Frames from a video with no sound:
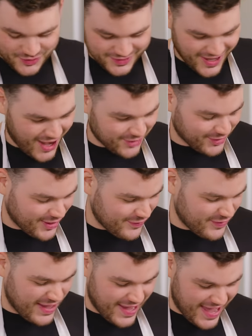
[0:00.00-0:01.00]
in your entire
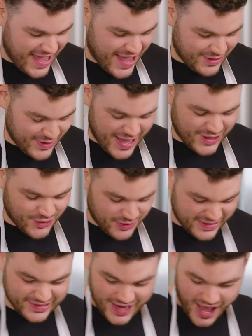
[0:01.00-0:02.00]
life.
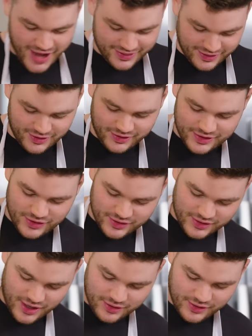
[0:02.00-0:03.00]
Literally in your
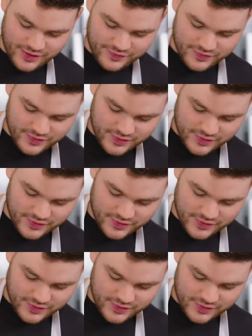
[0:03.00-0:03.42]
entire life. It's